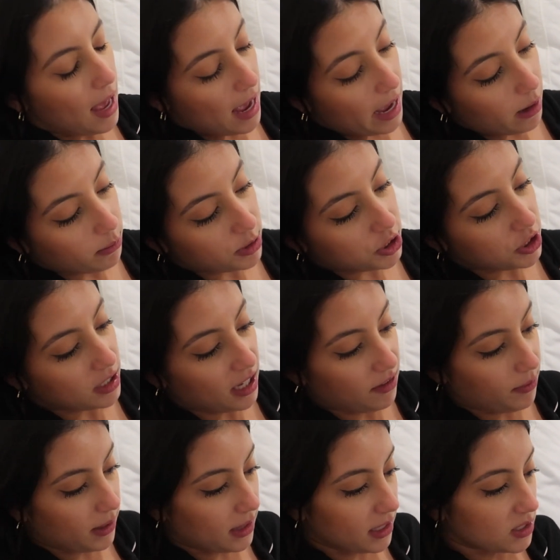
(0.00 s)
Uh, but she gave
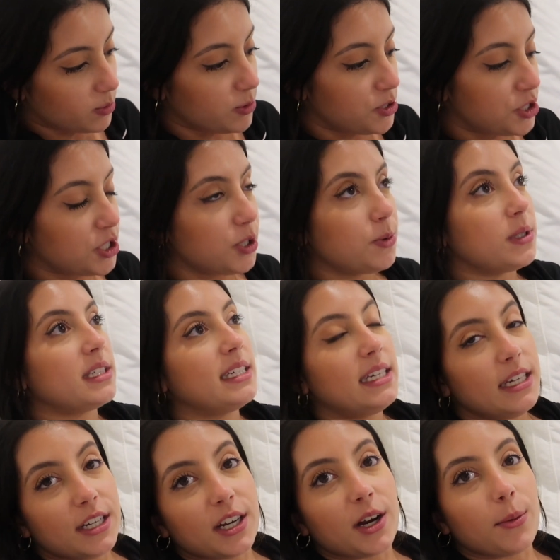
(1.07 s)
me this when she was
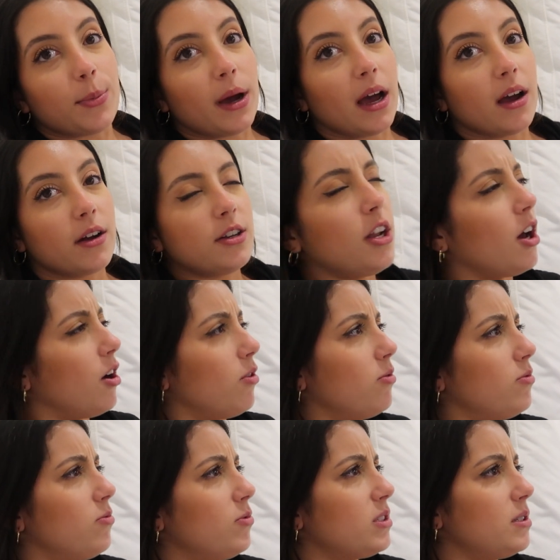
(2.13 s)
here back, no,
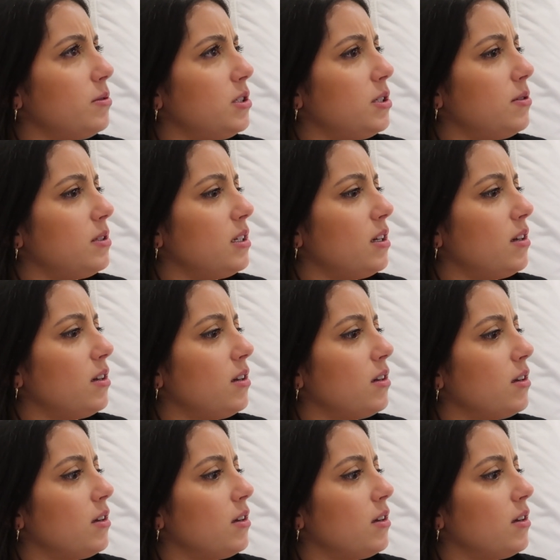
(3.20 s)
was it when she was here?